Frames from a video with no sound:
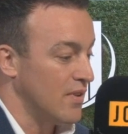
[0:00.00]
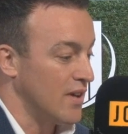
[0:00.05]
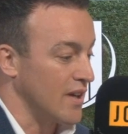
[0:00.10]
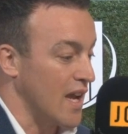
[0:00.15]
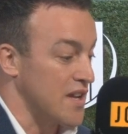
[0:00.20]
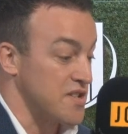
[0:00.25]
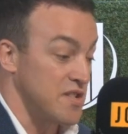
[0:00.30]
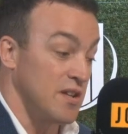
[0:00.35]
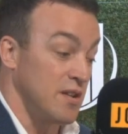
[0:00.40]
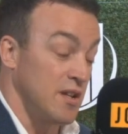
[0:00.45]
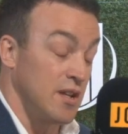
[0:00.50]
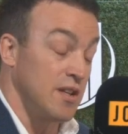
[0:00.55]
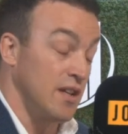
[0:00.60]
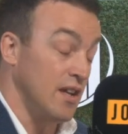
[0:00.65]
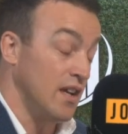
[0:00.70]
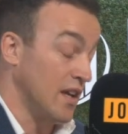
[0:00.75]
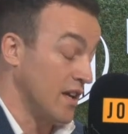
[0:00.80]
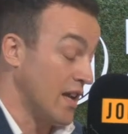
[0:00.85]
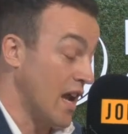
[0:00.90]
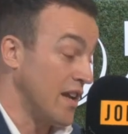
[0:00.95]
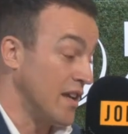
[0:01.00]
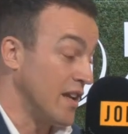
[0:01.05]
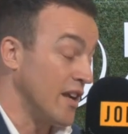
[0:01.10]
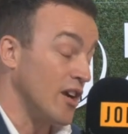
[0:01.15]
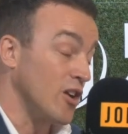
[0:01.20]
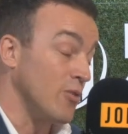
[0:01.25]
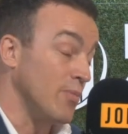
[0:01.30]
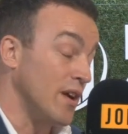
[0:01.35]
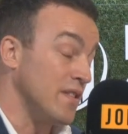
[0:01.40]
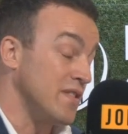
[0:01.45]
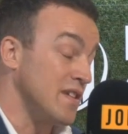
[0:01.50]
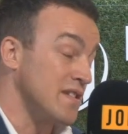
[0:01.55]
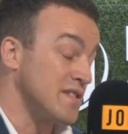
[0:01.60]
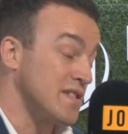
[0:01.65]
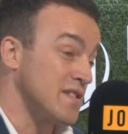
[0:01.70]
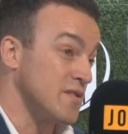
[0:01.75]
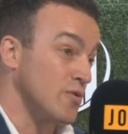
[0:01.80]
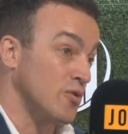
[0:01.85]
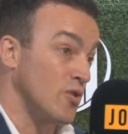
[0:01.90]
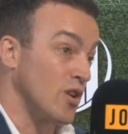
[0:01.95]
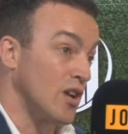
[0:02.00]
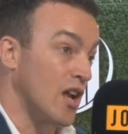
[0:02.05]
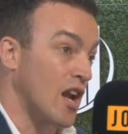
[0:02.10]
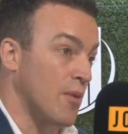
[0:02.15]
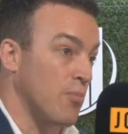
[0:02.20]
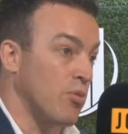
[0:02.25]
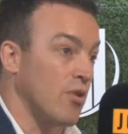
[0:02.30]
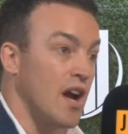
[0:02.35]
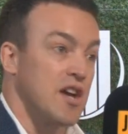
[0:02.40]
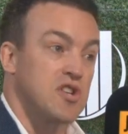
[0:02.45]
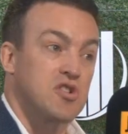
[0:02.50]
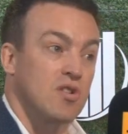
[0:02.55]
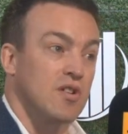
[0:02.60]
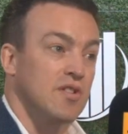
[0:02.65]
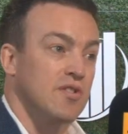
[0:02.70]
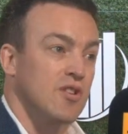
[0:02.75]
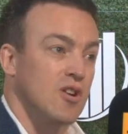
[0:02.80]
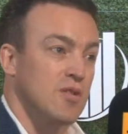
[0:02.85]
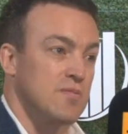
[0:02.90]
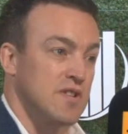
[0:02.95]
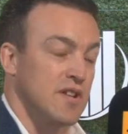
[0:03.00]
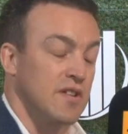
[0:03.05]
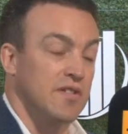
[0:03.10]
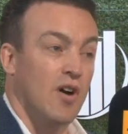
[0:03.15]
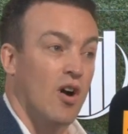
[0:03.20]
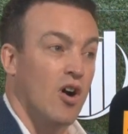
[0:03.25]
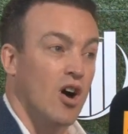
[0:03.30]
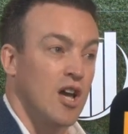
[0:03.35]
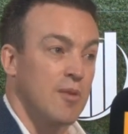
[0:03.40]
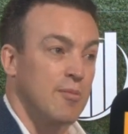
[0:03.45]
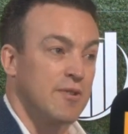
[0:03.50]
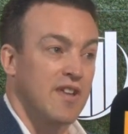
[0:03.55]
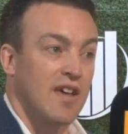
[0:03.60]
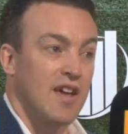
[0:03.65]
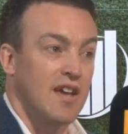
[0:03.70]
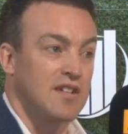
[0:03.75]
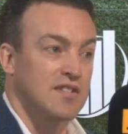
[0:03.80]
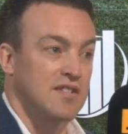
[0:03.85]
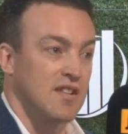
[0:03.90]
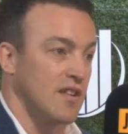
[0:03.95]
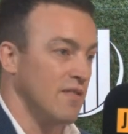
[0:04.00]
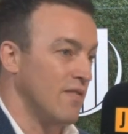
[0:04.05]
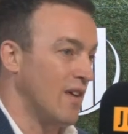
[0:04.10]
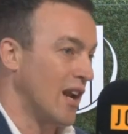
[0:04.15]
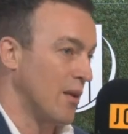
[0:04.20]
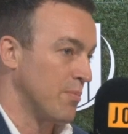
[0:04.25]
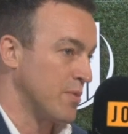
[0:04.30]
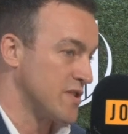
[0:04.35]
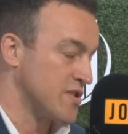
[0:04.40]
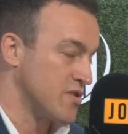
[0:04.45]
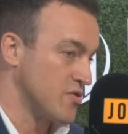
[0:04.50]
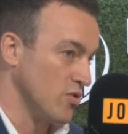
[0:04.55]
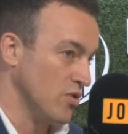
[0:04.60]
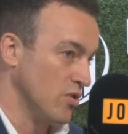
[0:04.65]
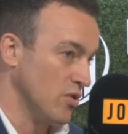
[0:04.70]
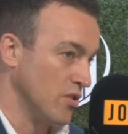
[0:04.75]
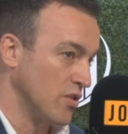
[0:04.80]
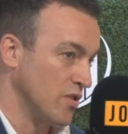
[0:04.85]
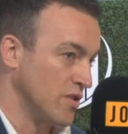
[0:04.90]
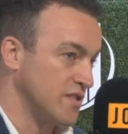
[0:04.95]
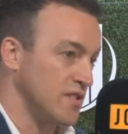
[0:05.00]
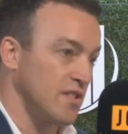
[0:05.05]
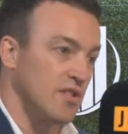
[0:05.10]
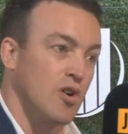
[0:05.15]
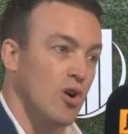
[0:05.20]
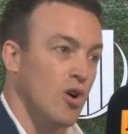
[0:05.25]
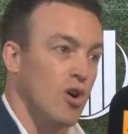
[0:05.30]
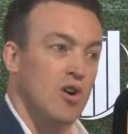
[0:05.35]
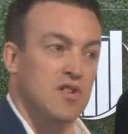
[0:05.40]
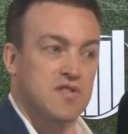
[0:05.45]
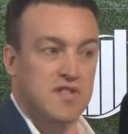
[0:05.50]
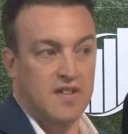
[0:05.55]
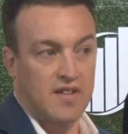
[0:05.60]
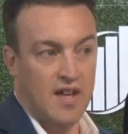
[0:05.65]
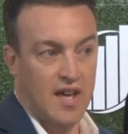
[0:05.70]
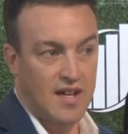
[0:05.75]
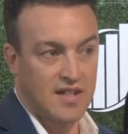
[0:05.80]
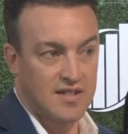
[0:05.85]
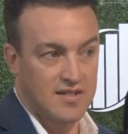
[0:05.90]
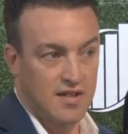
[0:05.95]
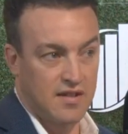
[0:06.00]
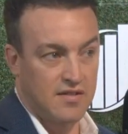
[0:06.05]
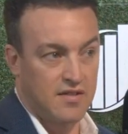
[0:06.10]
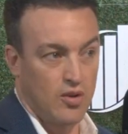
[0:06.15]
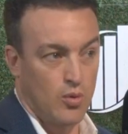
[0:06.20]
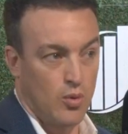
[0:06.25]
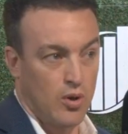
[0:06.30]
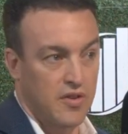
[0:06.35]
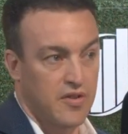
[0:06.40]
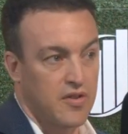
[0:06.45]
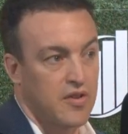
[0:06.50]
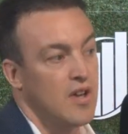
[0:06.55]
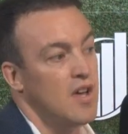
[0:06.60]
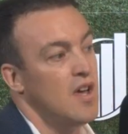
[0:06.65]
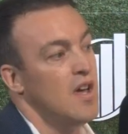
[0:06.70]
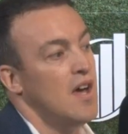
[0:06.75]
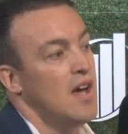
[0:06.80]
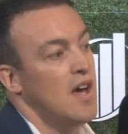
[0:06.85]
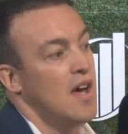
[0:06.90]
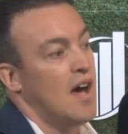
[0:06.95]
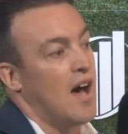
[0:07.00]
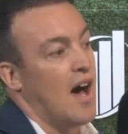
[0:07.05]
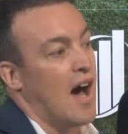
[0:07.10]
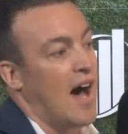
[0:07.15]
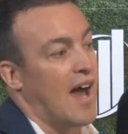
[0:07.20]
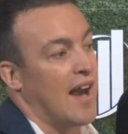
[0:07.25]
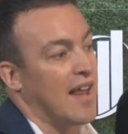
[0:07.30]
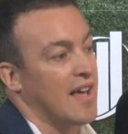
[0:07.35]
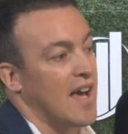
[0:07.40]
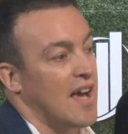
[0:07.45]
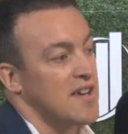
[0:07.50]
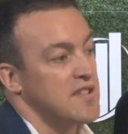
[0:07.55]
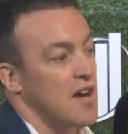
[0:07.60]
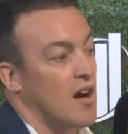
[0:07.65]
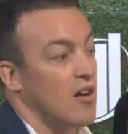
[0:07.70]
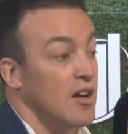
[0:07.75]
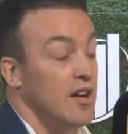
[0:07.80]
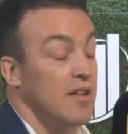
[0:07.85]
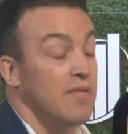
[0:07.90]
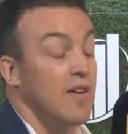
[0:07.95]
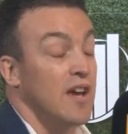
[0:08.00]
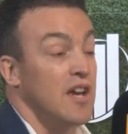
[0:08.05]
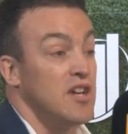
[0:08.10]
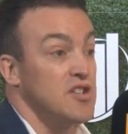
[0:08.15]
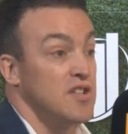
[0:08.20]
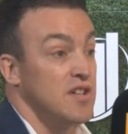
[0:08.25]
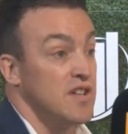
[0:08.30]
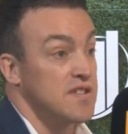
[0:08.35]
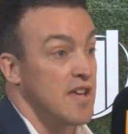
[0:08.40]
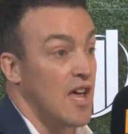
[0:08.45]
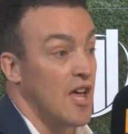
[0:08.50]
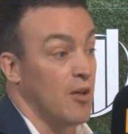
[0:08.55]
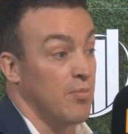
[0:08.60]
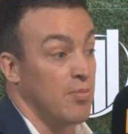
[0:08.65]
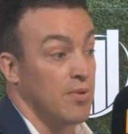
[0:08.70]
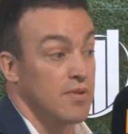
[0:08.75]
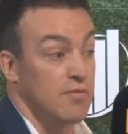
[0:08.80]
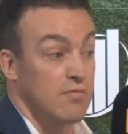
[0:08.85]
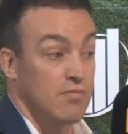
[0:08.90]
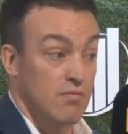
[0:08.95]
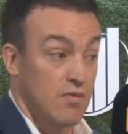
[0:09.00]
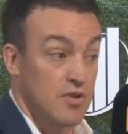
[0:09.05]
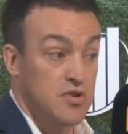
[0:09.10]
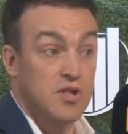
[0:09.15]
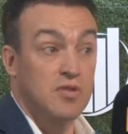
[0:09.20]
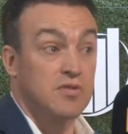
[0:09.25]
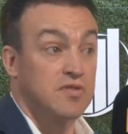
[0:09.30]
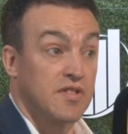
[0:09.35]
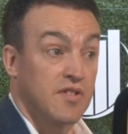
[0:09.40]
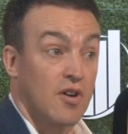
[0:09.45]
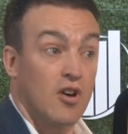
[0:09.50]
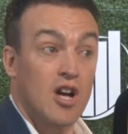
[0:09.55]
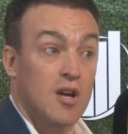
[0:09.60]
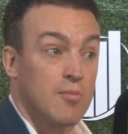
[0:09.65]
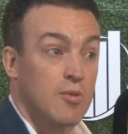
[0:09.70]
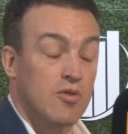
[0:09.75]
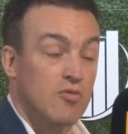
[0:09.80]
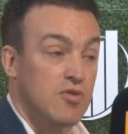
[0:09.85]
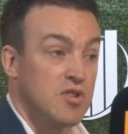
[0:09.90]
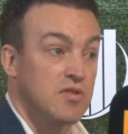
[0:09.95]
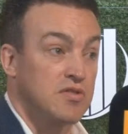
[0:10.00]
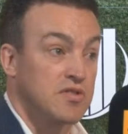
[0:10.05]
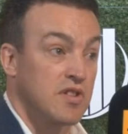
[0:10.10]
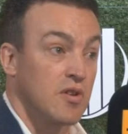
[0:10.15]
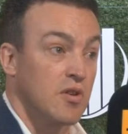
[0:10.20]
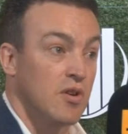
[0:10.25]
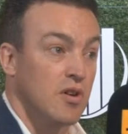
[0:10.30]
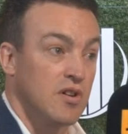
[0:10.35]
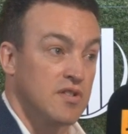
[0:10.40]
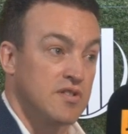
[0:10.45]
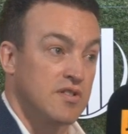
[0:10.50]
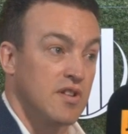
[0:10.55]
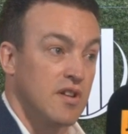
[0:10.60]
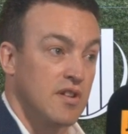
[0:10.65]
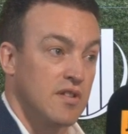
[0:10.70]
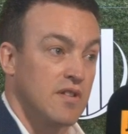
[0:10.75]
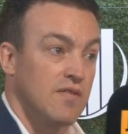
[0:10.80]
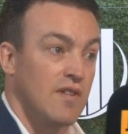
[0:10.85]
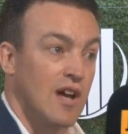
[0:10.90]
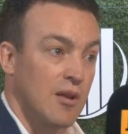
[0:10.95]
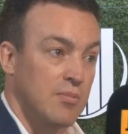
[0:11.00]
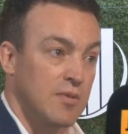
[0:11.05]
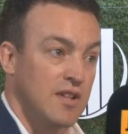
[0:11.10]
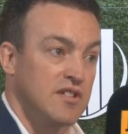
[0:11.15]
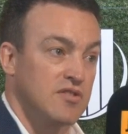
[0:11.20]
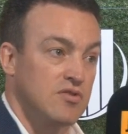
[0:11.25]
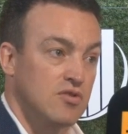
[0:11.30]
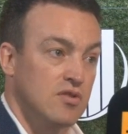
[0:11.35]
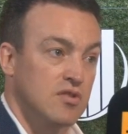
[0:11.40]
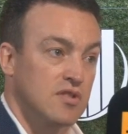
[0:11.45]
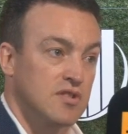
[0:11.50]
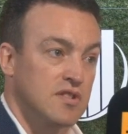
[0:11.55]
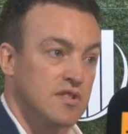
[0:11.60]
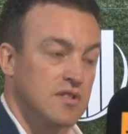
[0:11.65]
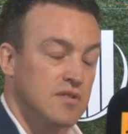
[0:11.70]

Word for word: I guess you, you, again you hear about this, is under a lot of pressure in terms of the time it takes to develop its drugs, the cost it takes to do it. And I guess our innovation is helping reduce the time and reduce the cost to develop these drugs.